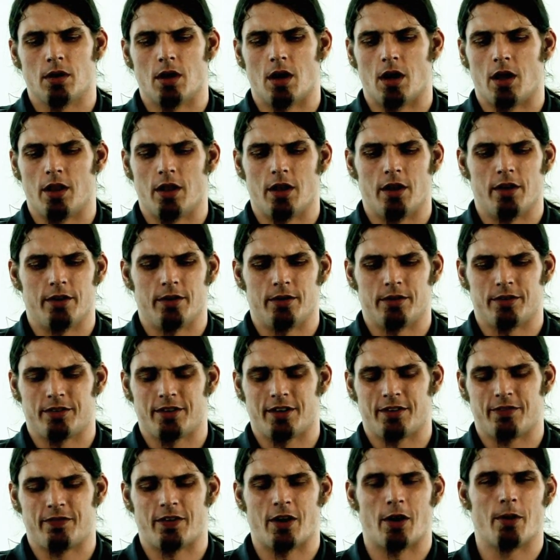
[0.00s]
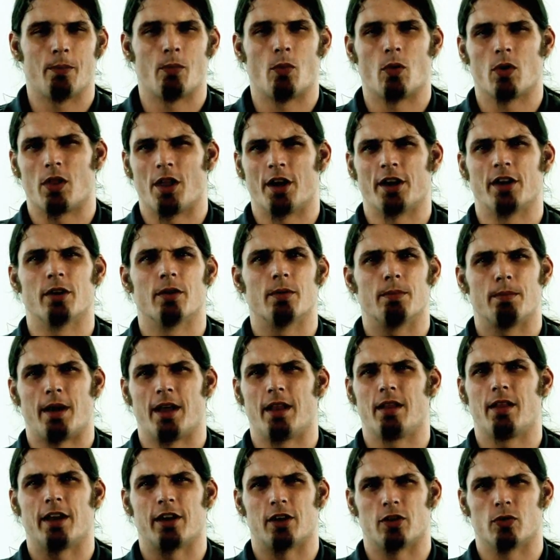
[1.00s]
No, it felt more
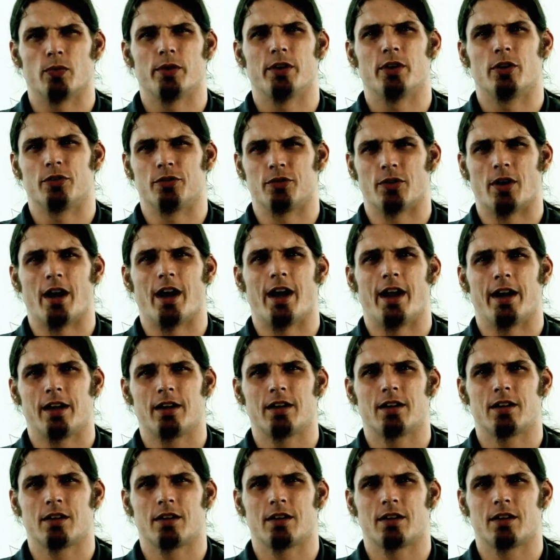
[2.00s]
like a real drag.